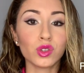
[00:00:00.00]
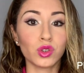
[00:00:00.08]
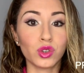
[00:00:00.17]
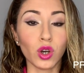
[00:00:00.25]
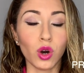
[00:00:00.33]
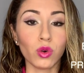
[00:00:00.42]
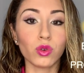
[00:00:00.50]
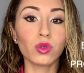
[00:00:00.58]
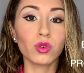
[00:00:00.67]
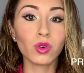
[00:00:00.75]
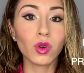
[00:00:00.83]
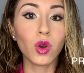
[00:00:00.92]
So
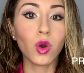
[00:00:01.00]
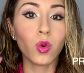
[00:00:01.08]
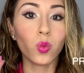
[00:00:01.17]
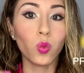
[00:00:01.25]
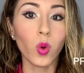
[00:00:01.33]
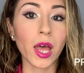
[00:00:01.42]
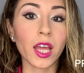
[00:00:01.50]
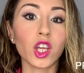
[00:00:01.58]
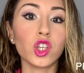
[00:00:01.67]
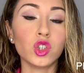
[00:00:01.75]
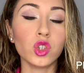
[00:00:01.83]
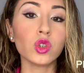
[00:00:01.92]

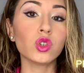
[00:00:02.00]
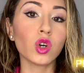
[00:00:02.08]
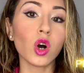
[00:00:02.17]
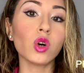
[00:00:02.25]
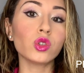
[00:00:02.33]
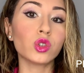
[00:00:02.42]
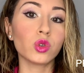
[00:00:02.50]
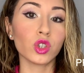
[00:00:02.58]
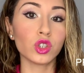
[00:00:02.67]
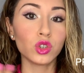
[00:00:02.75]
when you go to a